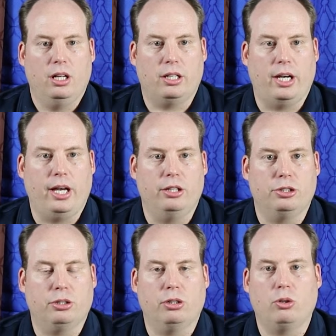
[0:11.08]
Guyana
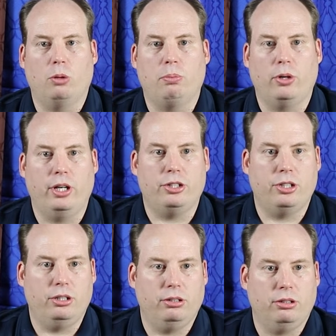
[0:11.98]
Sugar
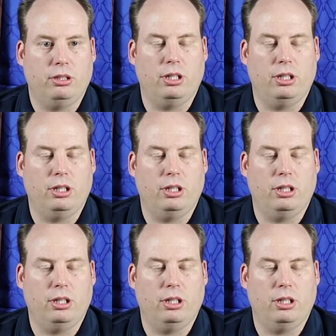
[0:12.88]
Corporation